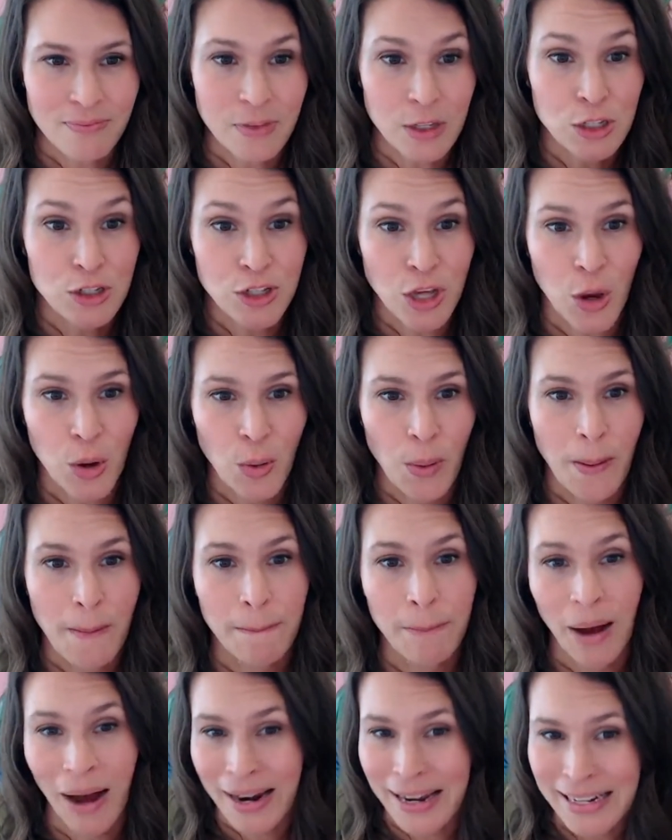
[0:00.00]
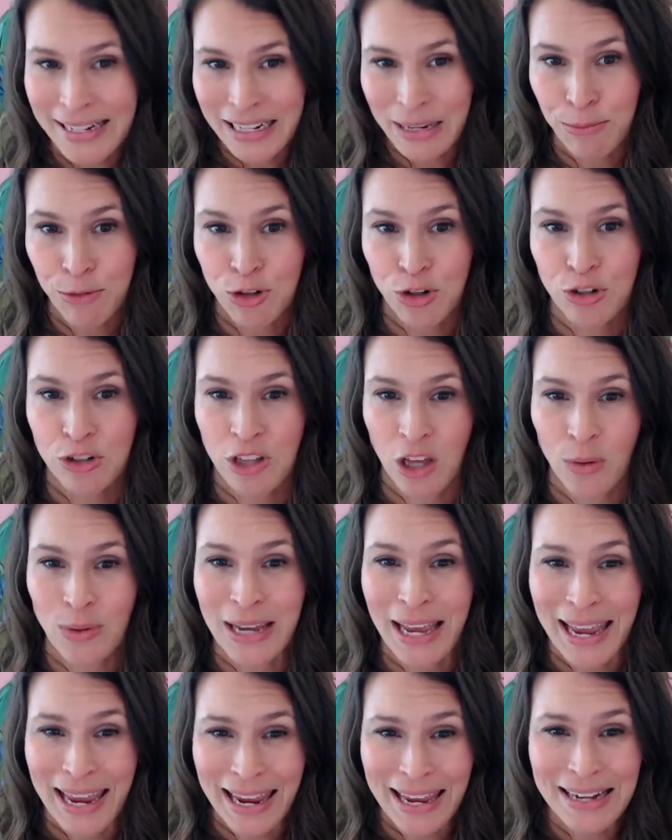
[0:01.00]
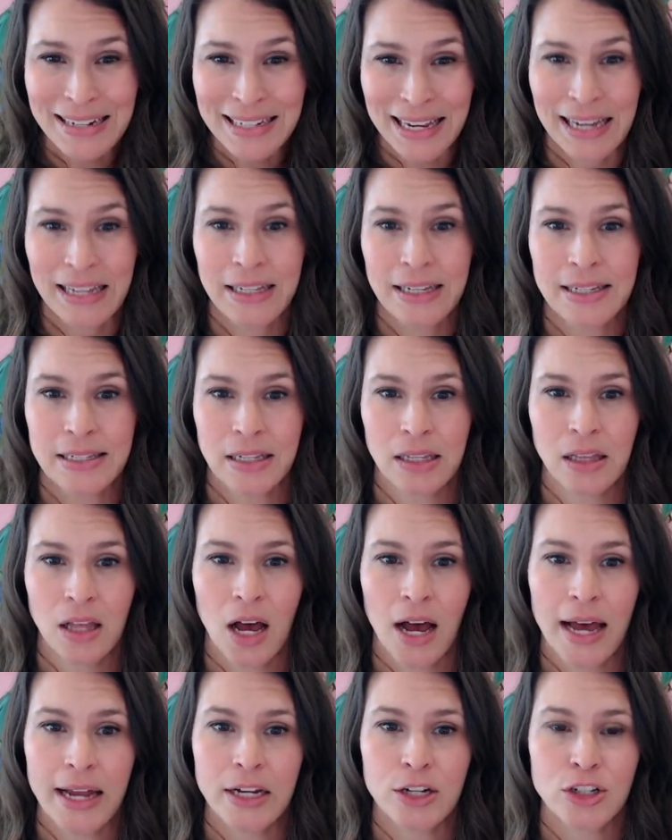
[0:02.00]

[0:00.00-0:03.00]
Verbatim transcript: so, body temperatures, though, can tell us a lot.